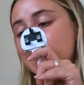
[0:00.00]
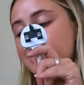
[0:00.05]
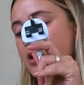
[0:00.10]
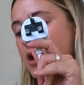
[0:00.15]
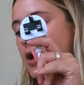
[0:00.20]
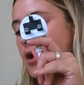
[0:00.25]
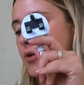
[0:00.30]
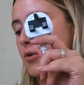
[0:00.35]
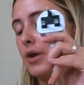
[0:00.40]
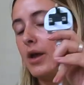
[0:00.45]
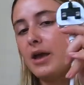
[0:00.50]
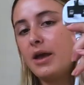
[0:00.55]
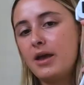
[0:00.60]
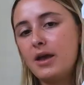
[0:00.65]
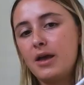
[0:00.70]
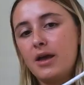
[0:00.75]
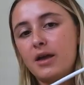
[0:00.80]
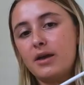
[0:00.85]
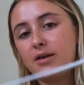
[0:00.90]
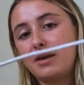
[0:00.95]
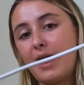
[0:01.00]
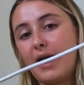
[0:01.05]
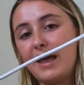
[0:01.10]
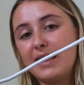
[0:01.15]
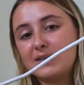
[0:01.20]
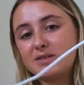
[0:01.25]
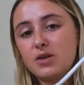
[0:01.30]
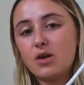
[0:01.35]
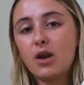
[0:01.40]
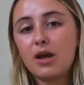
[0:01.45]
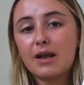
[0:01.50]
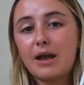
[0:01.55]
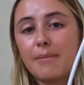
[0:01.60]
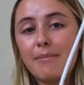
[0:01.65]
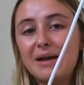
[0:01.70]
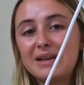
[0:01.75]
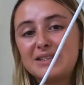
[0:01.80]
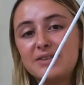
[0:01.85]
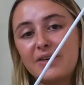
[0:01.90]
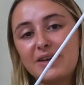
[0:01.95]
So yeah, it's not like a
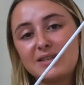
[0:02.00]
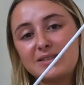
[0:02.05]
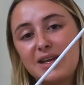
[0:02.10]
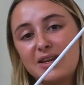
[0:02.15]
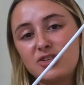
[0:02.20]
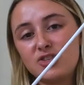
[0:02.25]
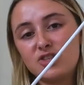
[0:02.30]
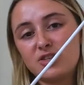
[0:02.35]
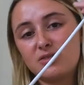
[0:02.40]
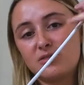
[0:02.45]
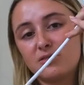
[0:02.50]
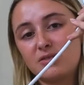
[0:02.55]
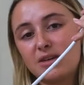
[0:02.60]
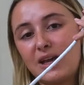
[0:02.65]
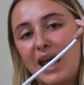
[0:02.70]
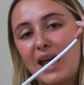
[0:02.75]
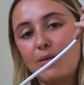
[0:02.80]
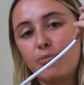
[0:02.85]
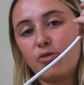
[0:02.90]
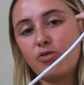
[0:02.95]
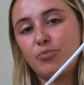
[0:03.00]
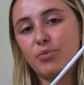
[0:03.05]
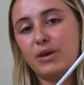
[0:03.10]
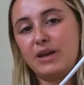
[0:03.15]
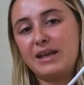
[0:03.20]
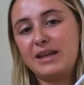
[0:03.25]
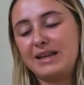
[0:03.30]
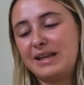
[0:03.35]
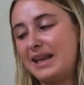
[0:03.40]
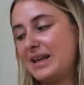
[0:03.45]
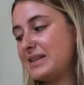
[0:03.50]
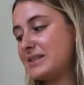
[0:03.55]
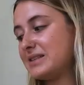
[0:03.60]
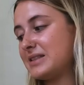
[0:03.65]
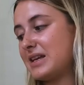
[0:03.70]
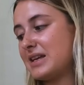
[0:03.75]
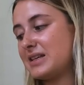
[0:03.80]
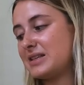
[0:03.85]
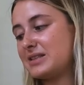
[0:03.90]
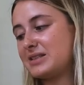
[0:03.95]
massive extension cable, but at
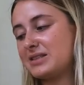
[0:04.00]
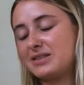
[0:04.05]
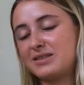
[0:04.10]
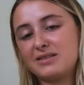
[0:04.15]
least it's